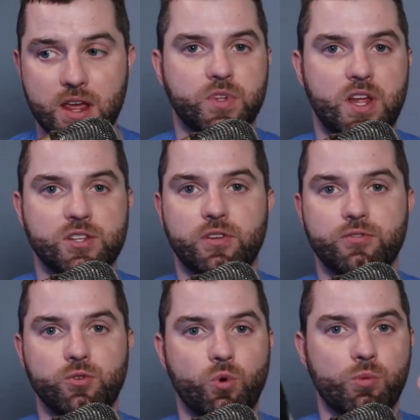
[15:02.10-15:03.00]
It has all
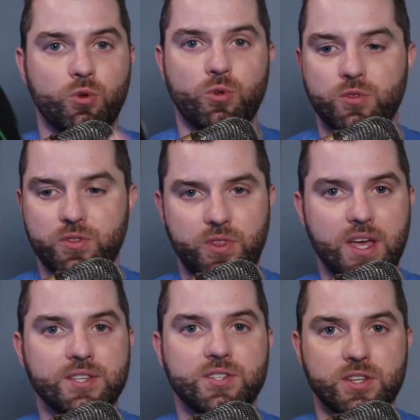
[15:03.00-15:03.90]
the normal
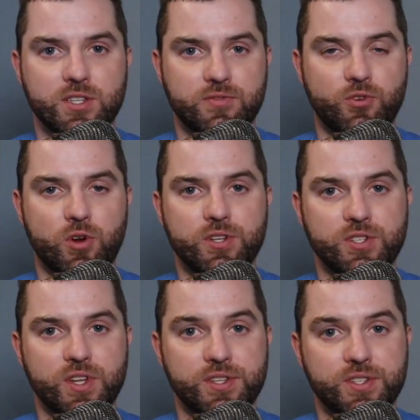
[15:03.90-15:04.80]
niceties of an
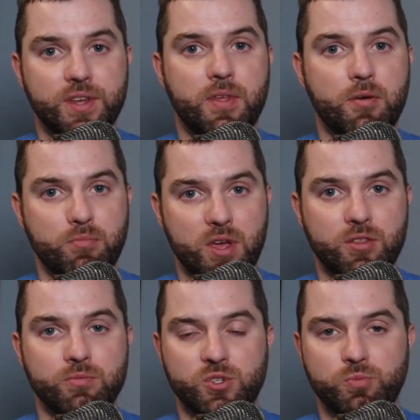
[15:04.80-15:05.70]
Arctis headset that
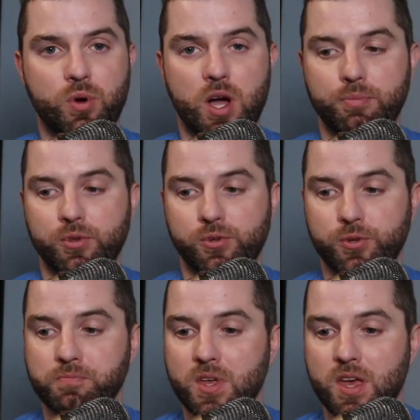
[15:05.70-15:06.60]
make them so
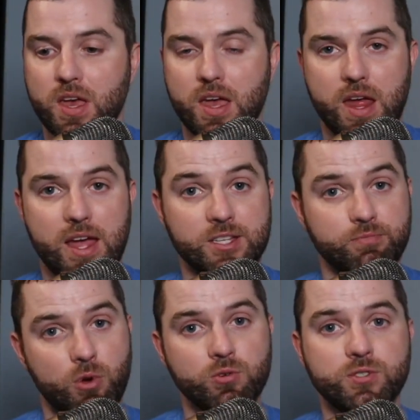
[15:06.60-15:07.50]
popular. It has
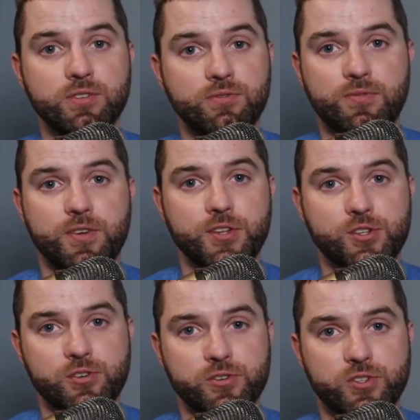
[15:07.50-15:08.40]
most of the
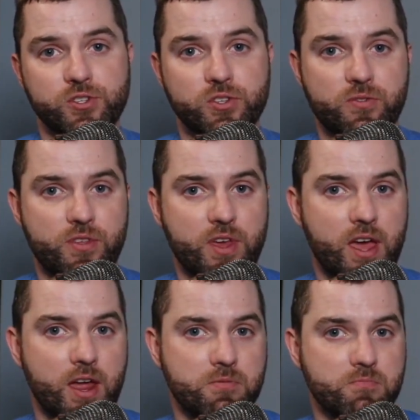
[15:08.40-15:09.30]
features
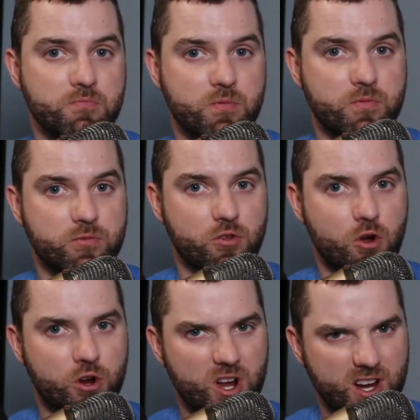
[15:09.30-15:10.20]
that
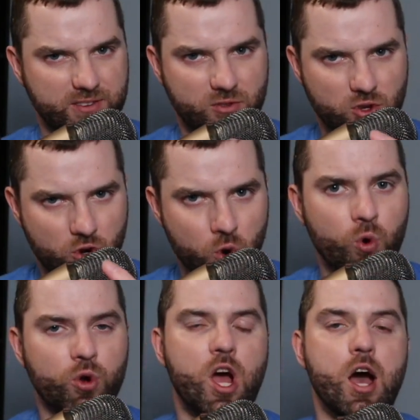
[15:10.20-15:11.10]
are kind of the
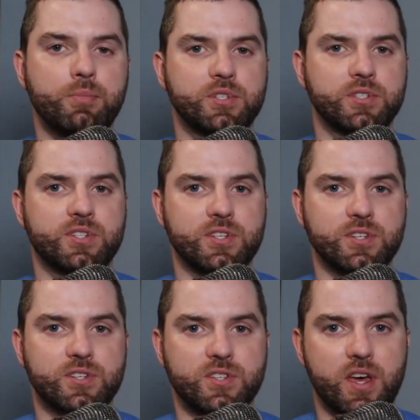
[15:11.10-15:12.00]
core
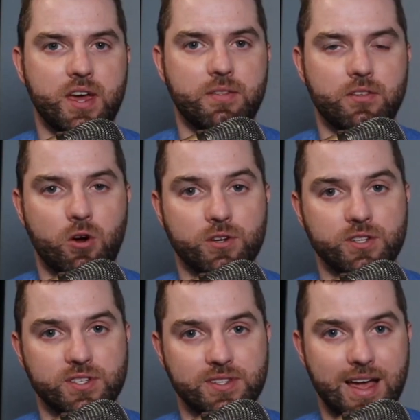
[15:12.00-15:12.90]
competencies that the
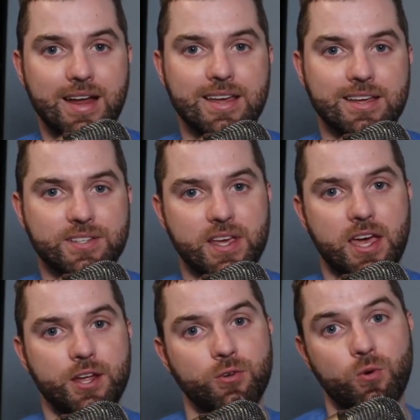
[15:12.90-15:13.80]
Arctis 9X
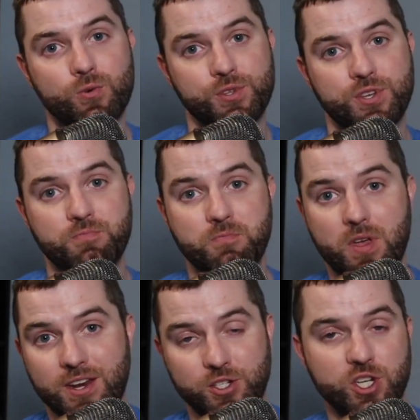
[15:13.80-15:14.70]
had, only
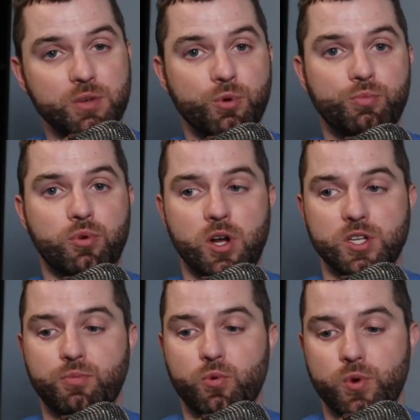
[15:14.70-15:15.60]
at a cheaper
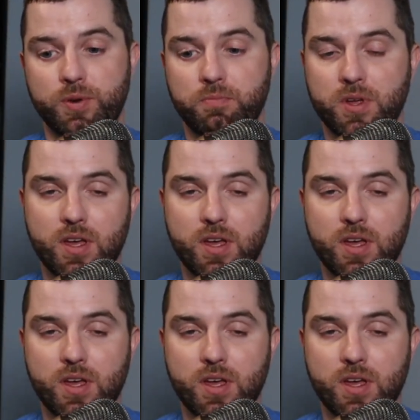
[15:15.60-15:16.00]
price point.